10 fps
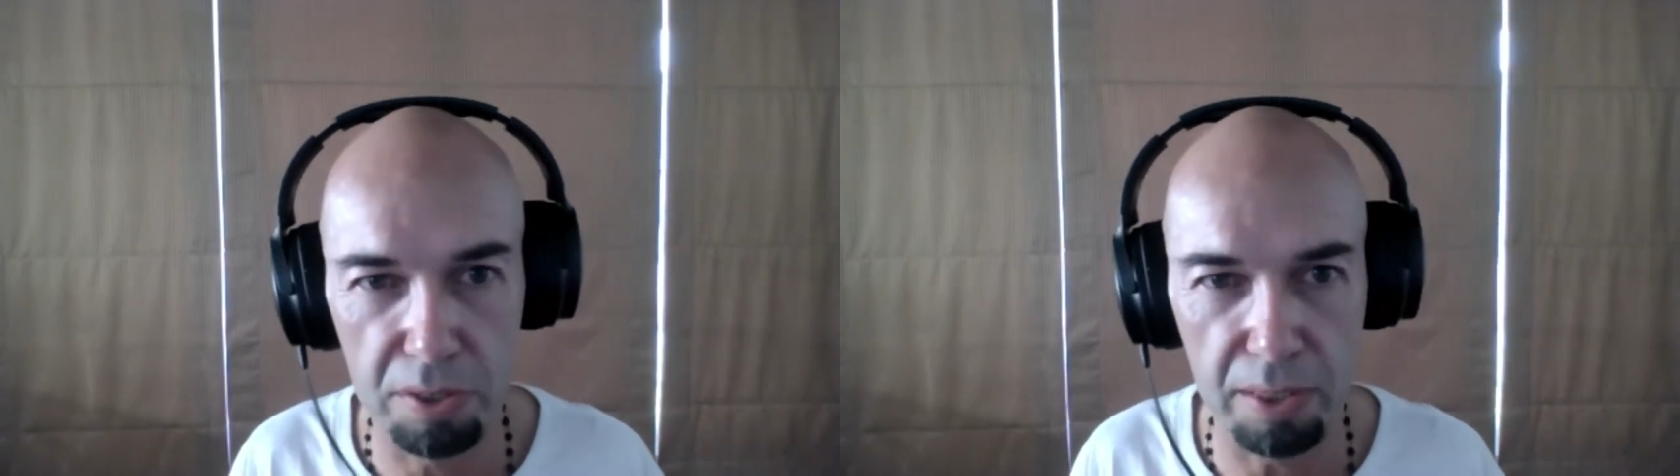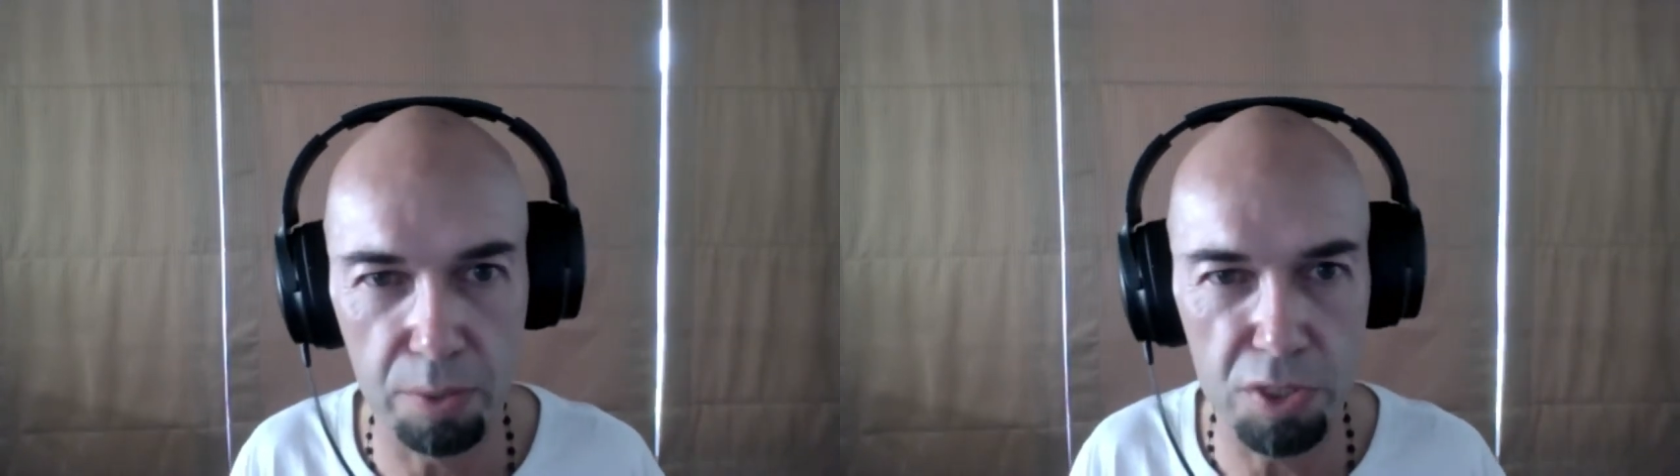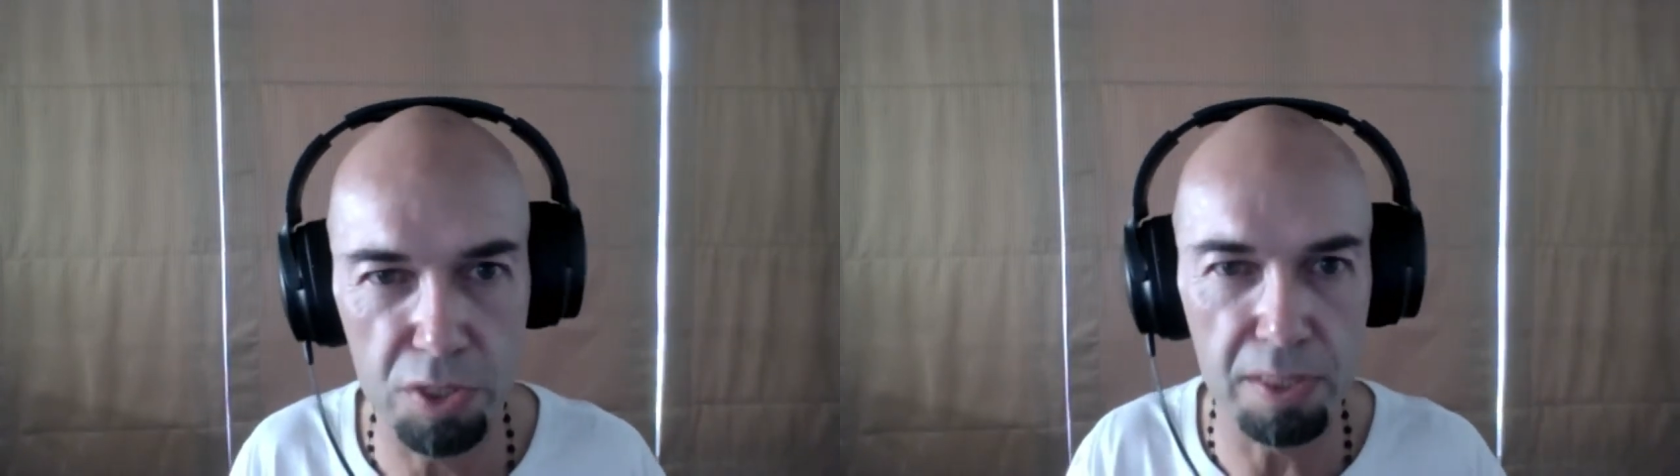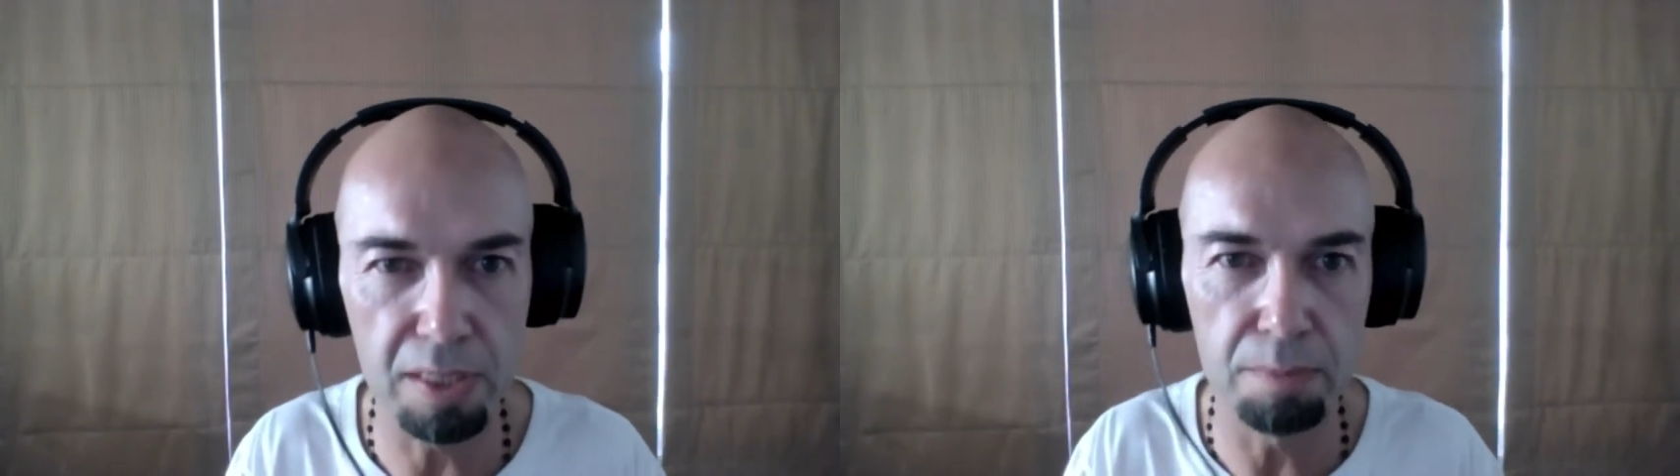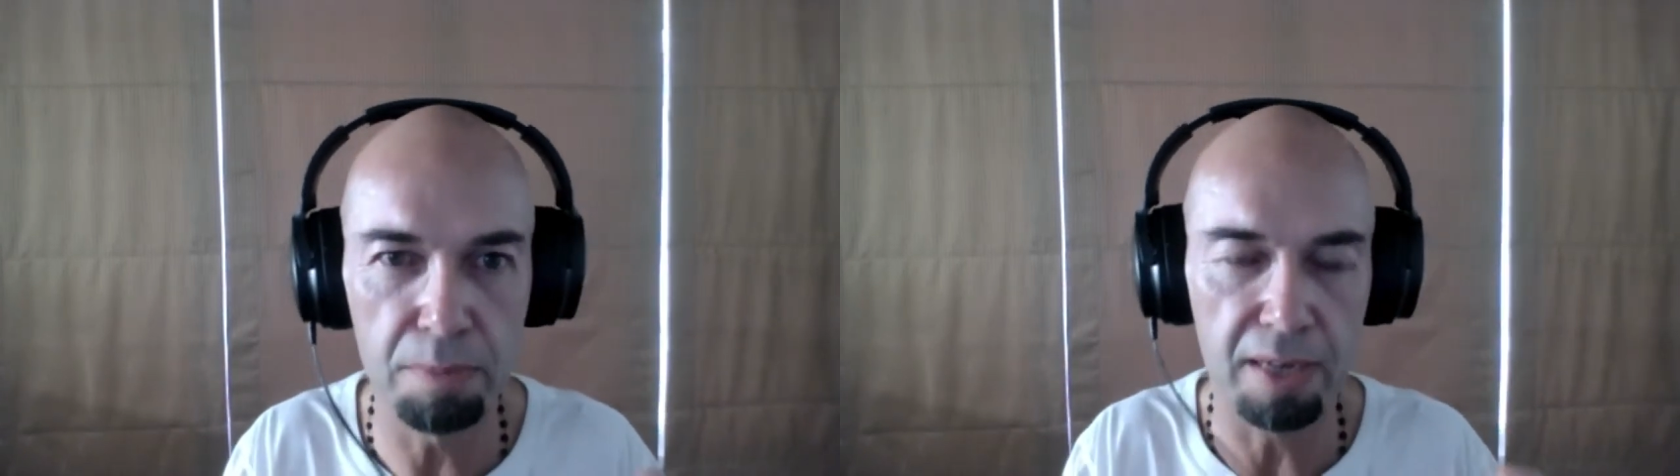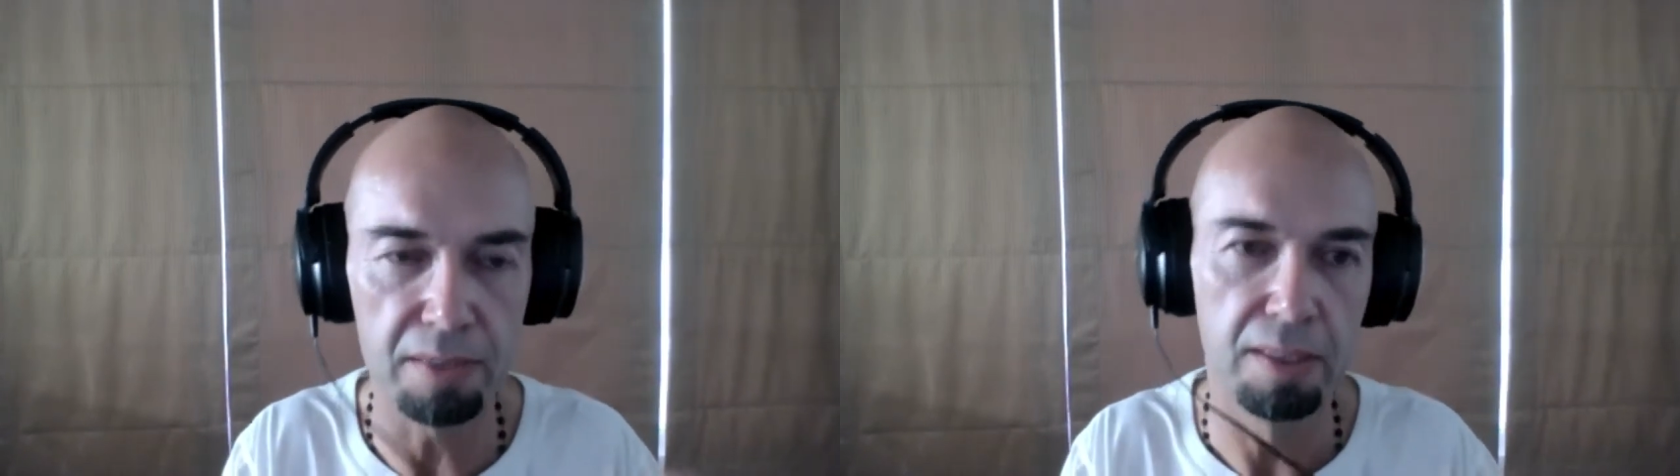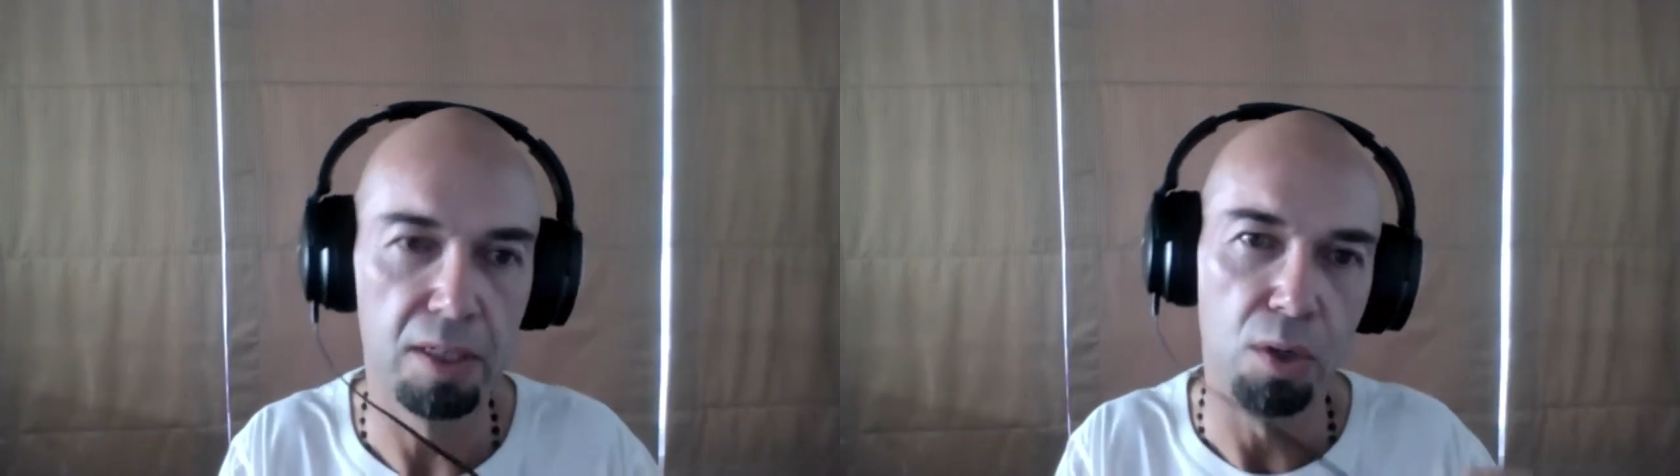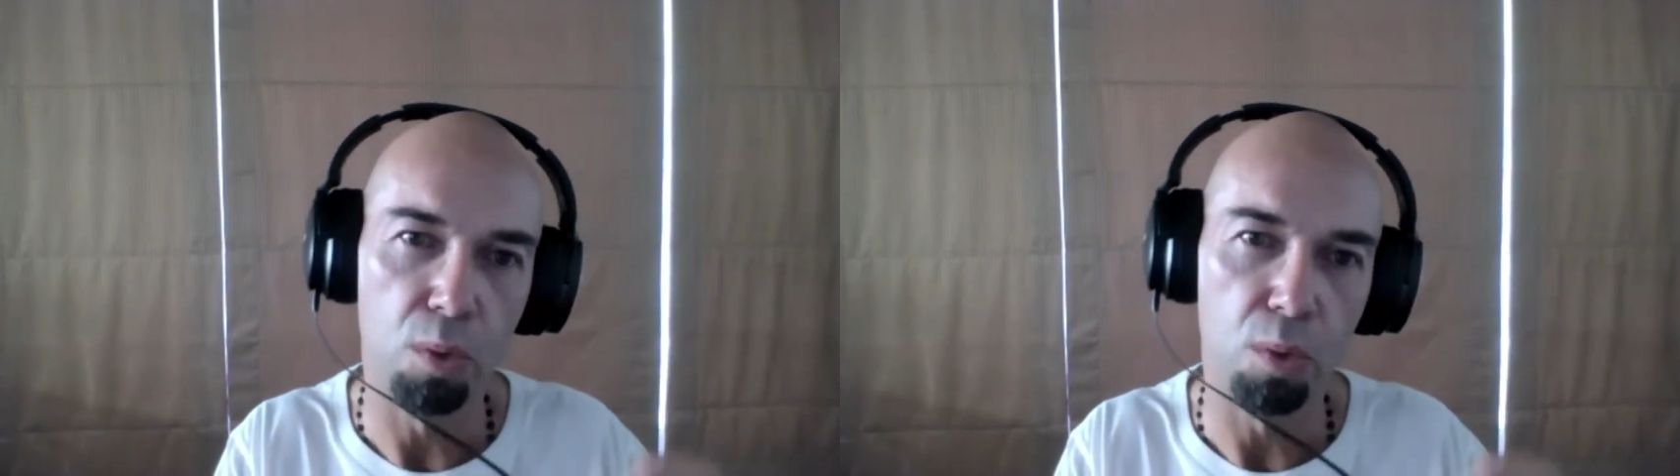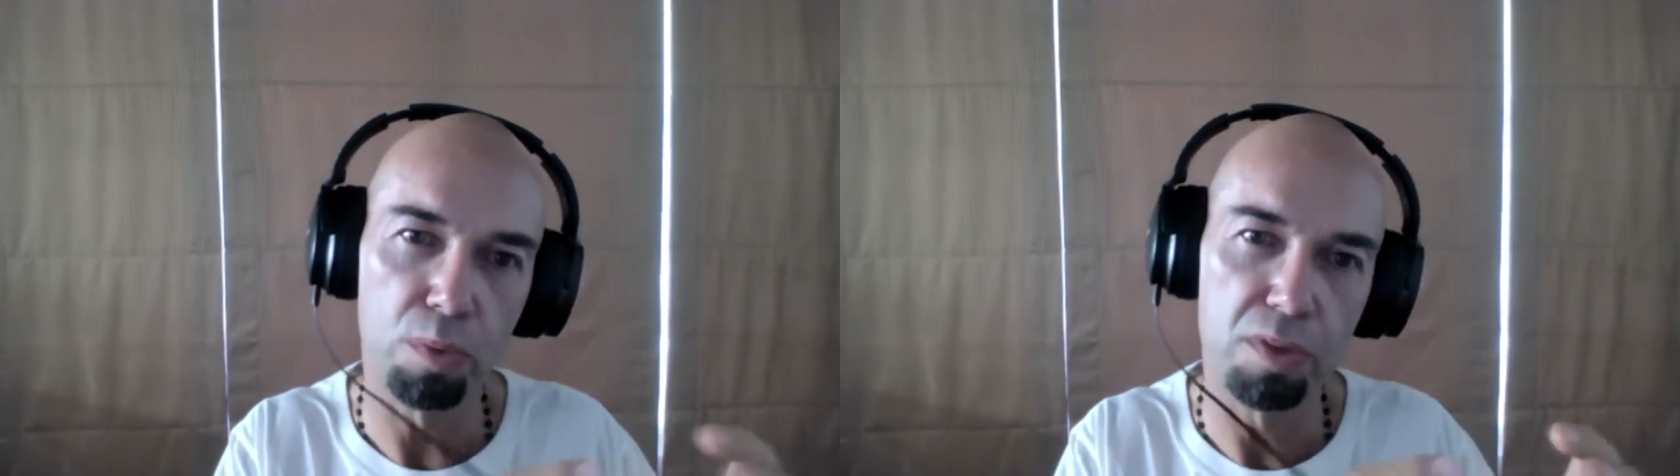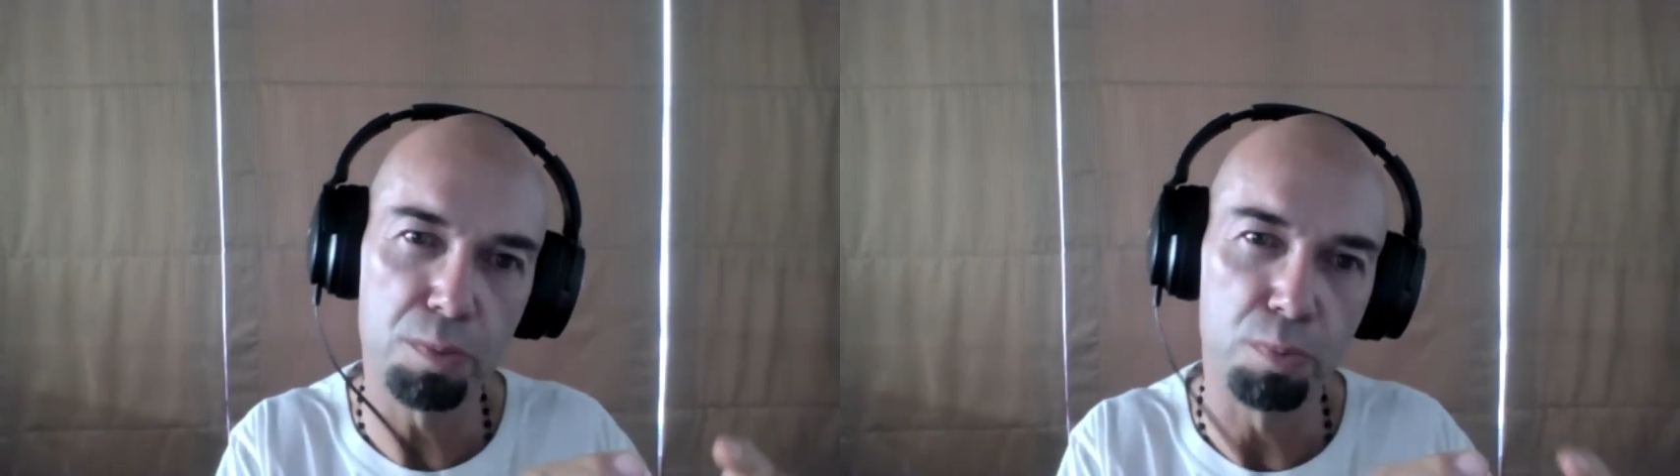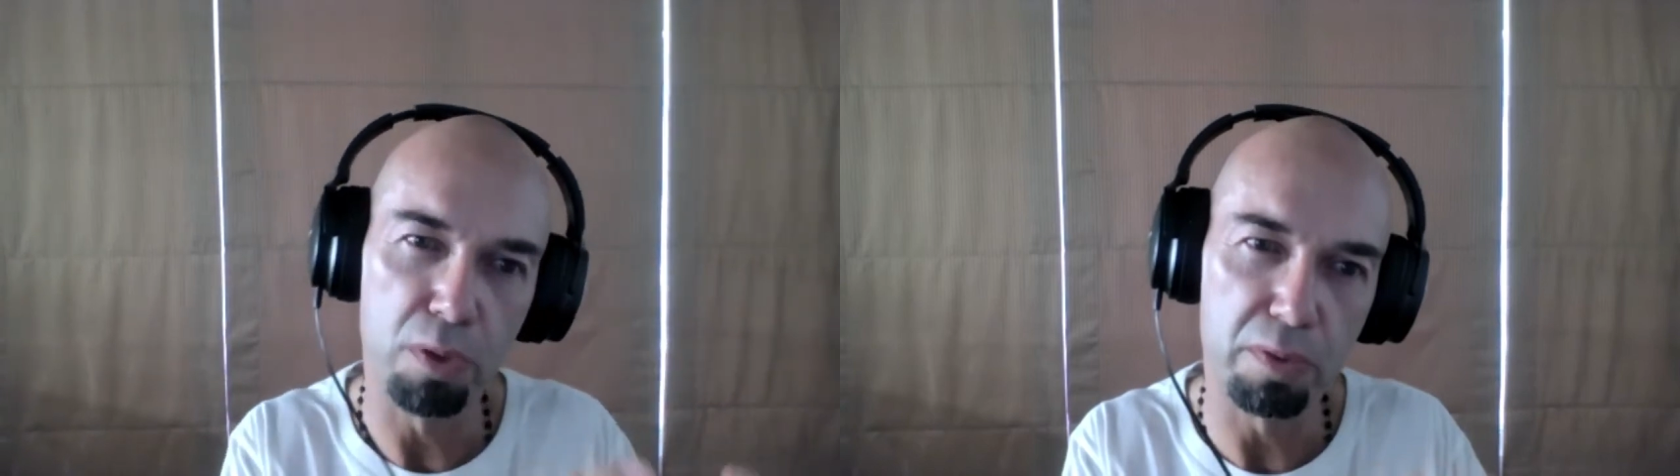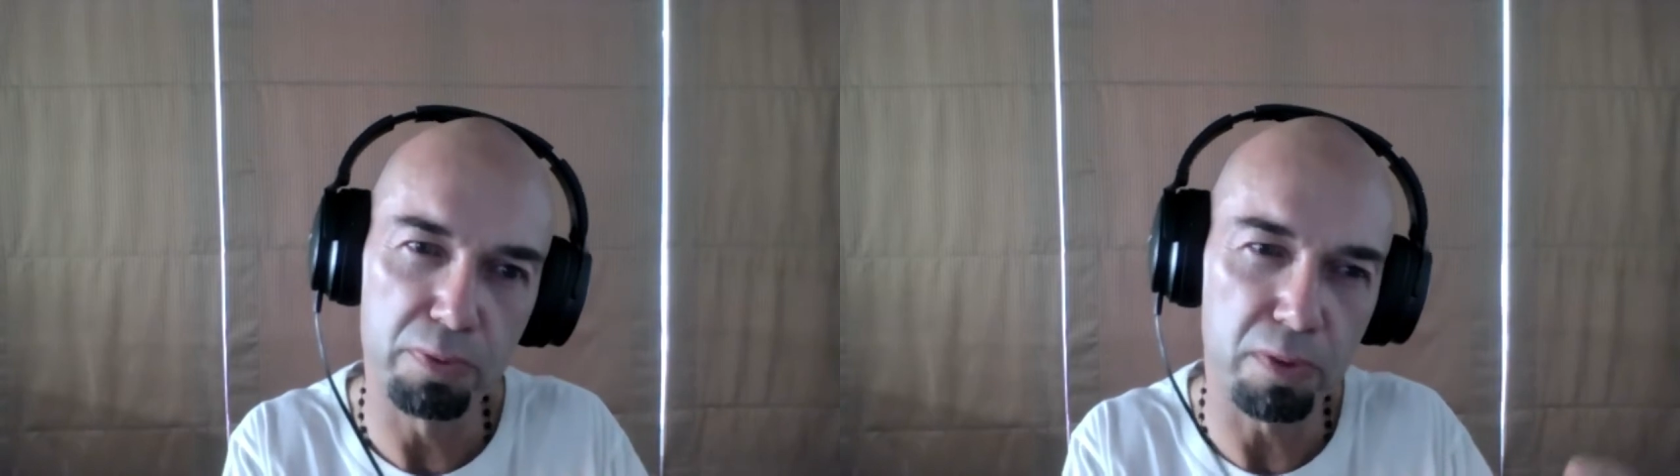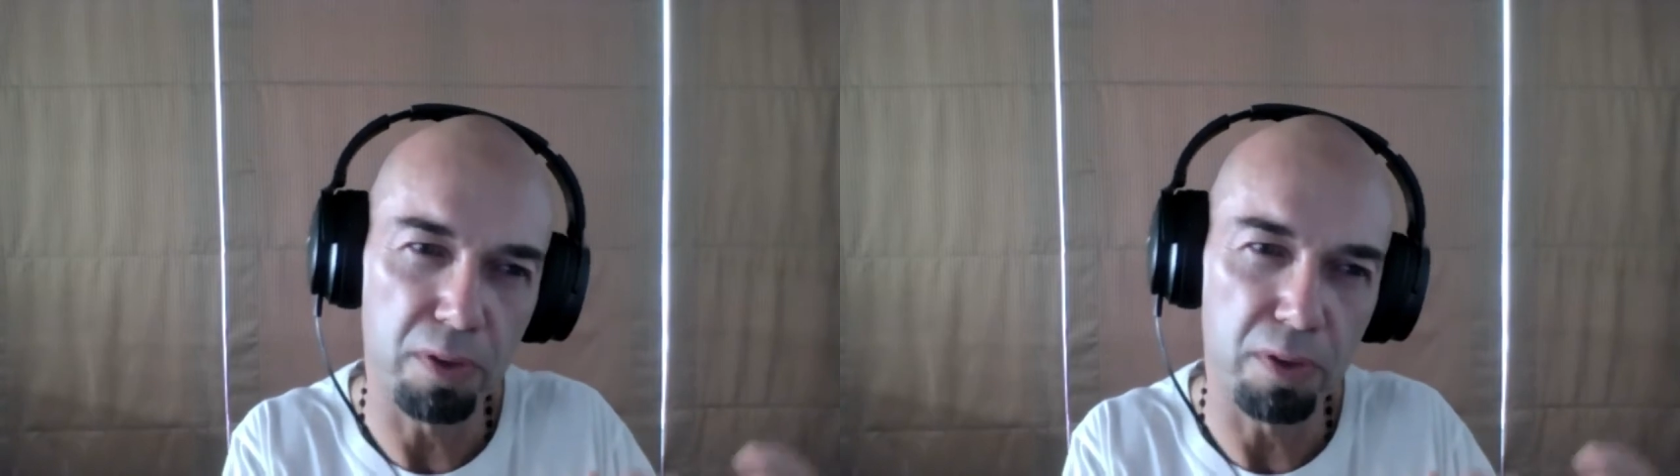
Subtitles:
He was speaking about all this beautiful